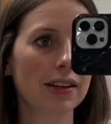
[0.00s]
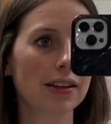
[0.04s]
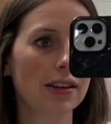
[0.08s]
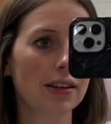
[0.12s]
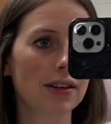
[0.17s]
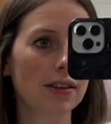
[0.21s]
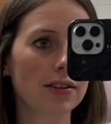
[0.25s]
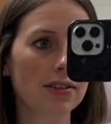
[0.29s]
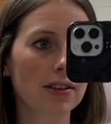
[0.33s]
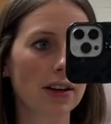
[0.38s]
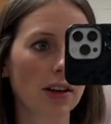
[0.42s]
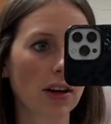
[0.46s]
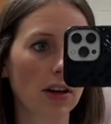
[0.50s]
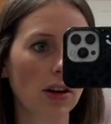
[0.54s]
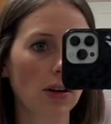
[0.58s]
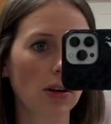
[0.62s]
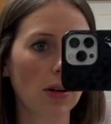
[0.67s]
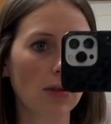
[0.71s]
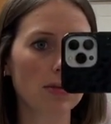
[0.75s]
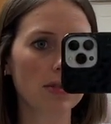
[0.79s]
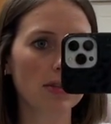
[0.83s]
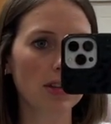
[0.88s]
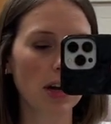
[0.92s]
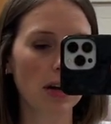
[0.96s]
Here's like a
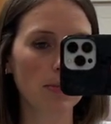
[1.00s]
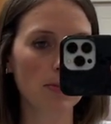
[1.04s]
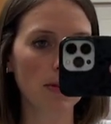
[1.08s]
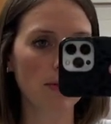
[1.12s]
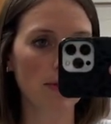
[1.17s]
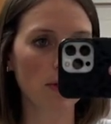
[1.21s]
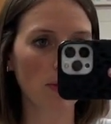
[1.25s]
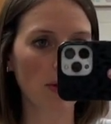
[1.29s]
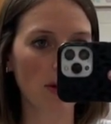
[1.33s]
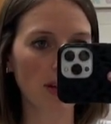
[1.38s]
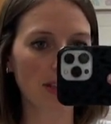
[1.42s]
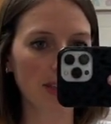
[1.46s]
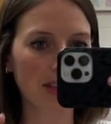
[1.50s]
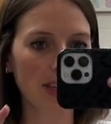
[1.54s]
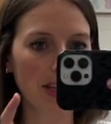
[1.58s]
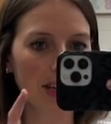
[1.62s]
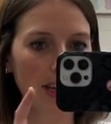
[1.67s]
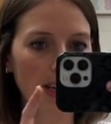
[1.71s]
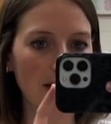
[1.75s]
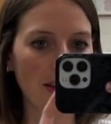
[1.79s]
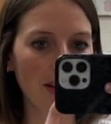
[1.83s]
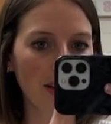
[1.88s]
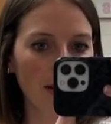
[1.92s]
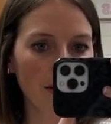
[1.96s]
close up if you wanna
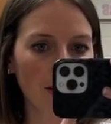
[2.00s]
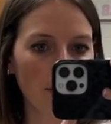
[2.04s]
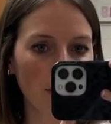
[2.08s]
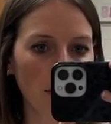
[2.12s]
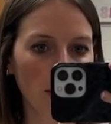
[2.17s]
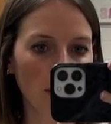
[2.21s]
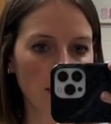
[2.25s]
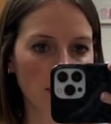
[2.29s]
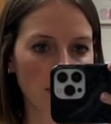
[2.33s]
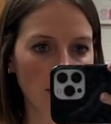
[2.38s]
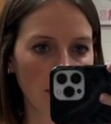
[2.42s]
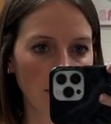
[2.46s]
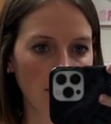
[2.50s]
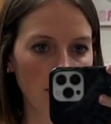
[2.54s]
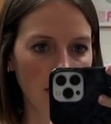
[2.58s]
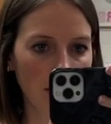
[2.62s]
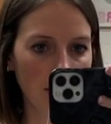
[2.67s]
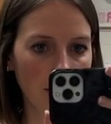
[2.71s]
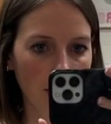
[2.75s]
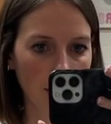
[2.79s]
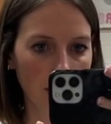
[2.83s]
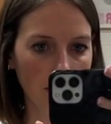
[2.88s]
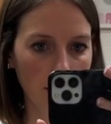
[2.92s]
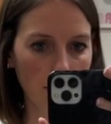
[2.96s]
see. I think it's focused on me,
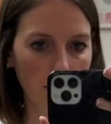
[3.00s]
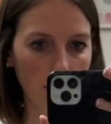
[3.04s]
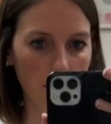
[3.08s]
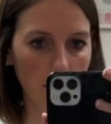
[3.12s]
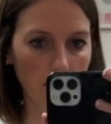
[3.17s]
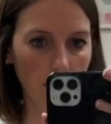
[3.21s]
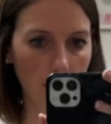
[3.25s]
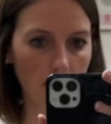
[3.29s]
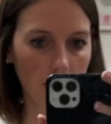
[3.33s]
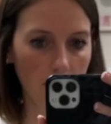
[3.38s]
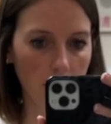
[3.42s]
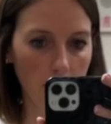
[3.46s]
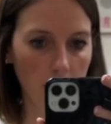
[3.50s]
not on the mirror.